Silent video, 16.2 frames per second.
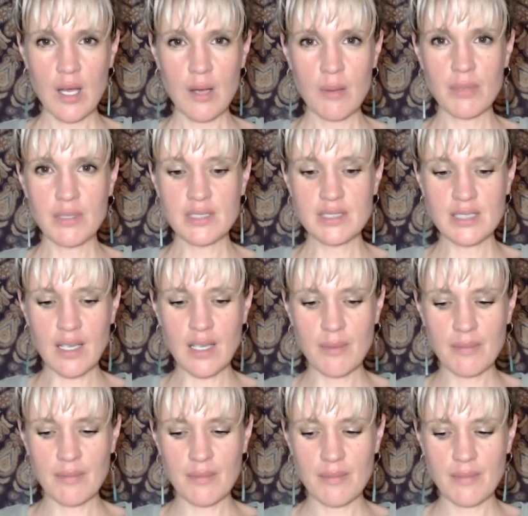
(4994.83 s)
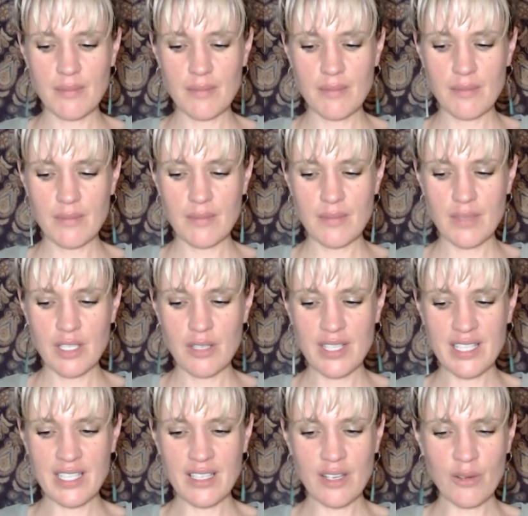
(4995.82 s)
But, you know, he
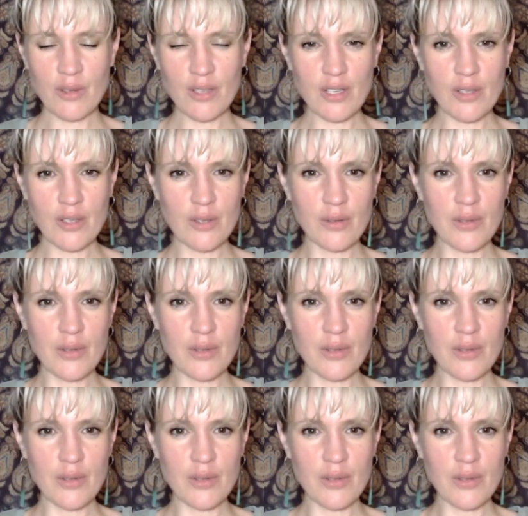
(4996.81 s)
had no clue.